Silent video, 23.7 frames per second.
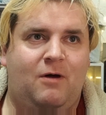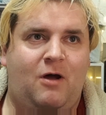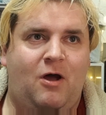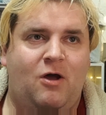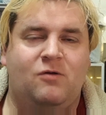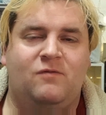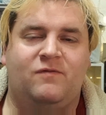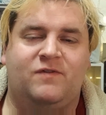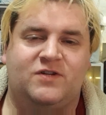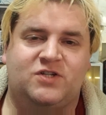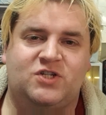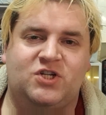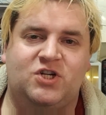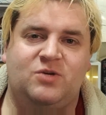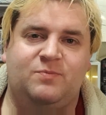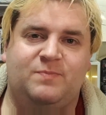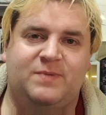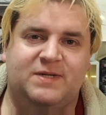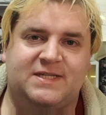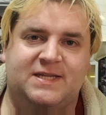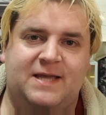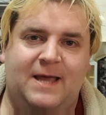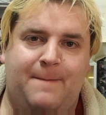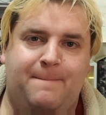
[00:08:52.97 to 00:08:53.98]
over
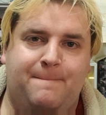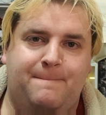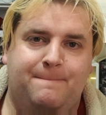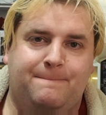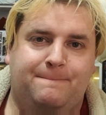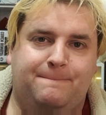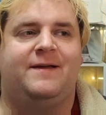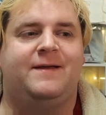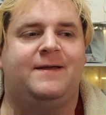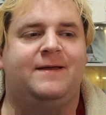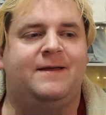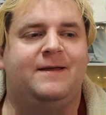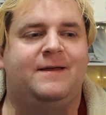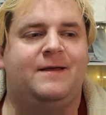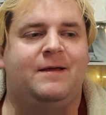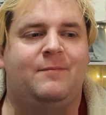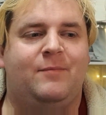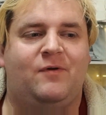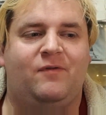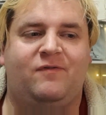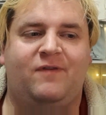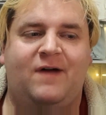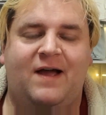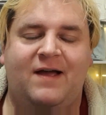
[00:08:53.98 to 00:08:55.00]
2%,
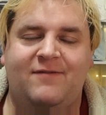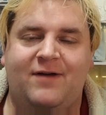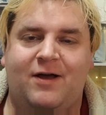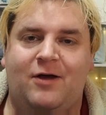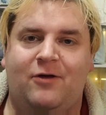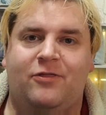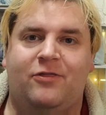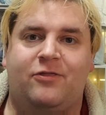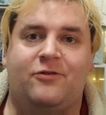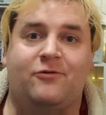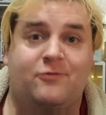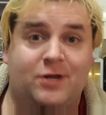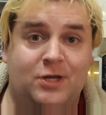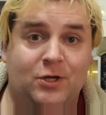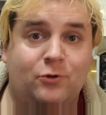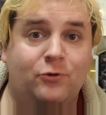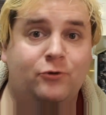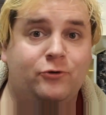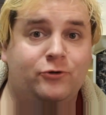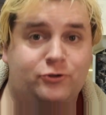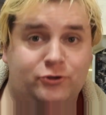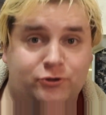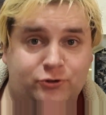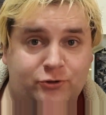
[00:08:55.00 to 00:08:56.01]
but 5 out of
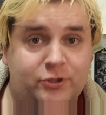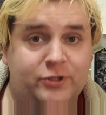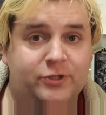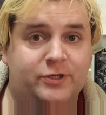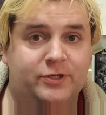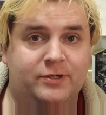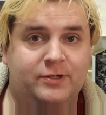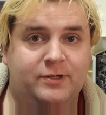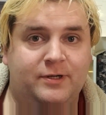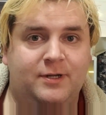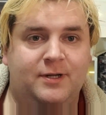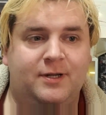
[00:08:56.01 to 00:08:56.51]
300.